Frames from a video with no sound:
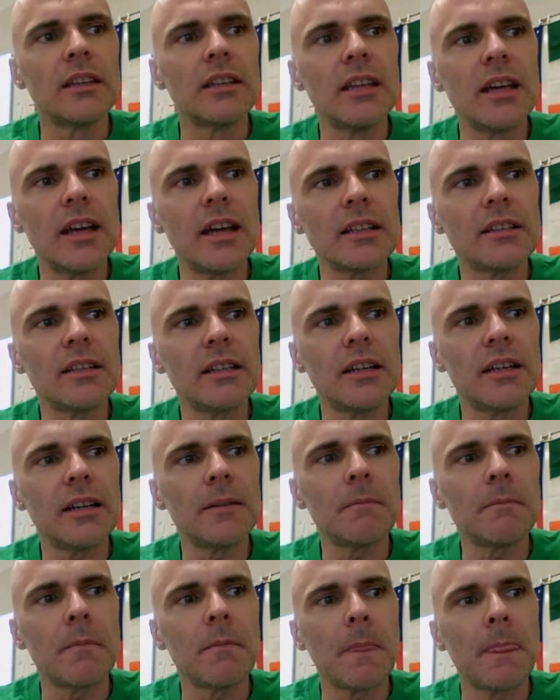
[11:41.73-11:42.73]
that
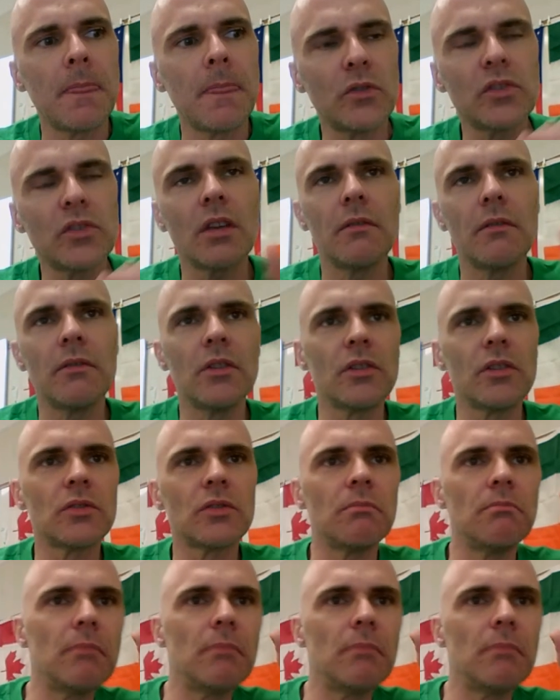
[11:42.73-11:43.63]
there's